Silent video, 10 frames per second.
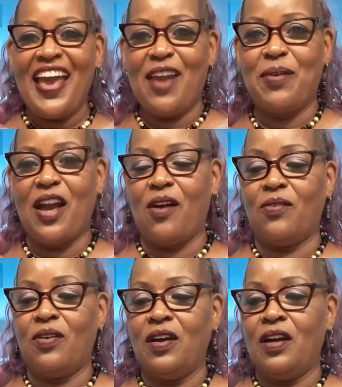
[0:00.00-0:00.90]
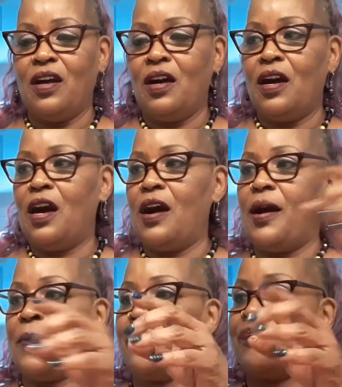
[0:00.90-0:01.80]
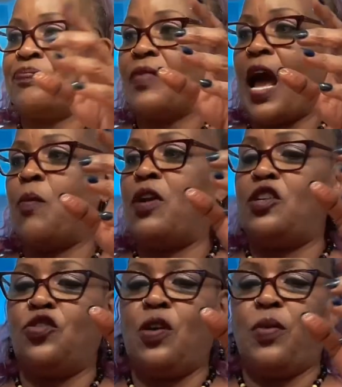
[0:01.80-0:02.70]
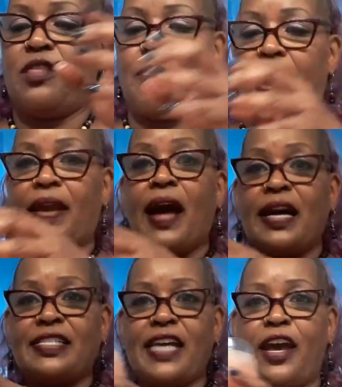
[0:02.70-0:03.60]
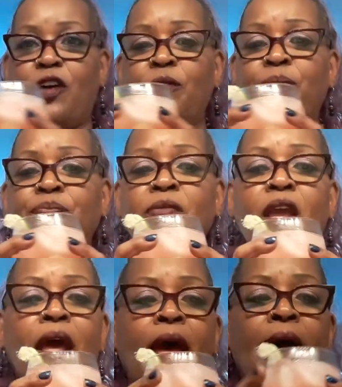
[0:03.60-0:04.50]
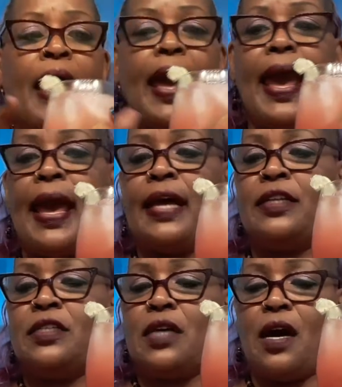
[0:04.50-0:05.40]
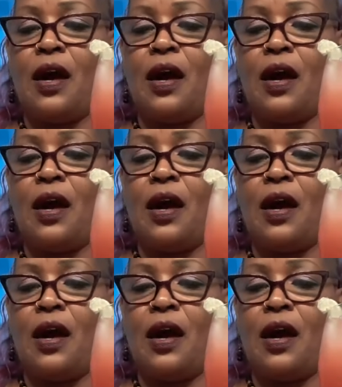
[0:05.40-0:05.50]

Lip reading: Here we go. I want to do it with my cocktail, and